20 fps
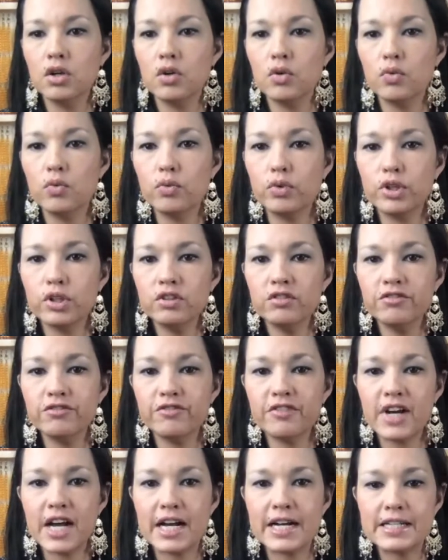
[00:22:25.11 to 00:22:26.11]
real
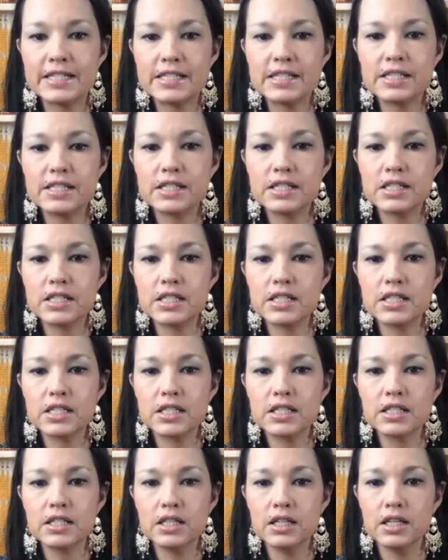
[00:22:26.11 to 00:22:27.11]
fast,
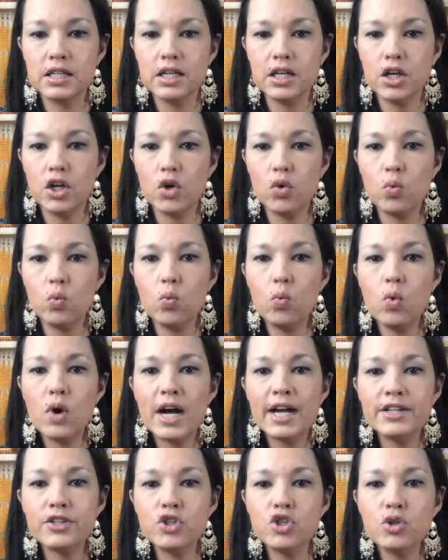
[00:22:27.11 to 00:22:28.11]

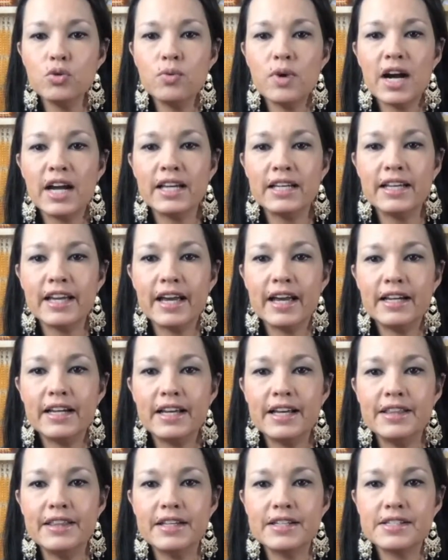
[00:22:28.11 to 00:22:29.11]
what do I get
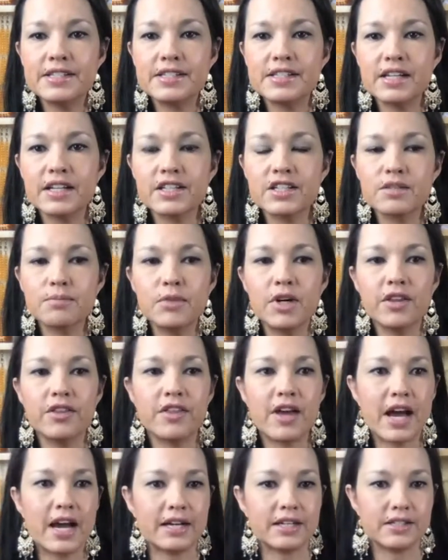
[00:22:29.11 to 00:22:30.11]
in the 6-month
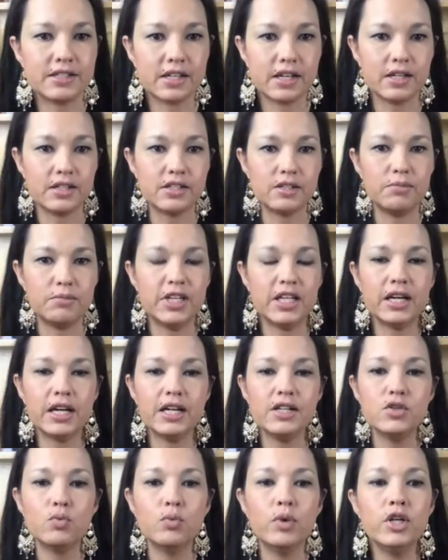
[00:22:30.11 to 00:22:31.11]
access?
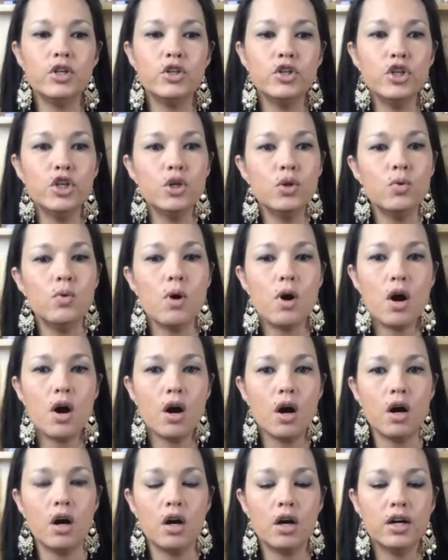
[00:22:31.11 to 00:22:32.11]
Because when you
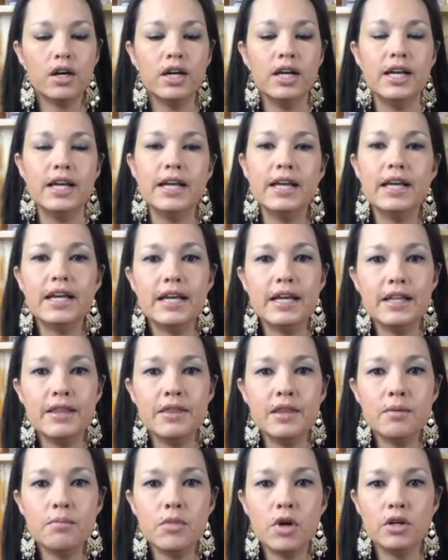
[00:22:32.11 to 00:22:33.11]
are in
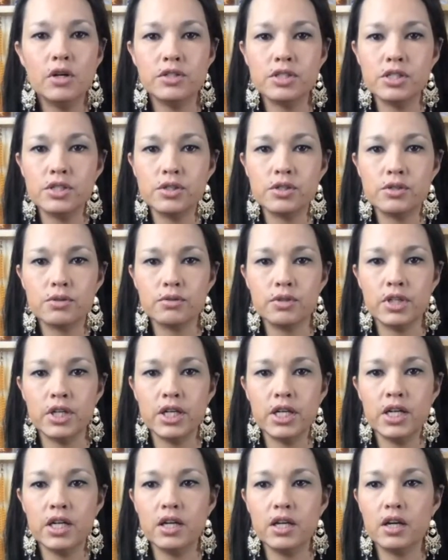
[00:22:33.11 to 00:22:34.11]
the
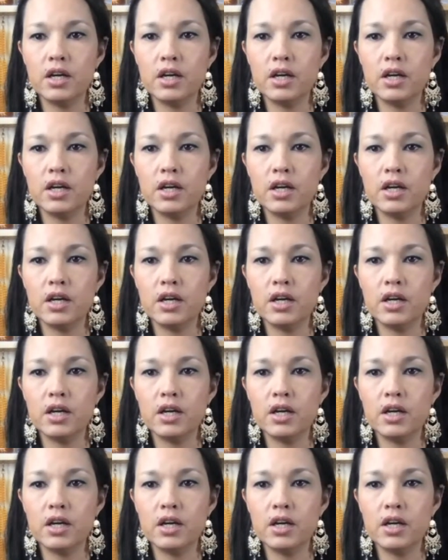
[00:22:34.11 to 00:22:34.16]
Montessori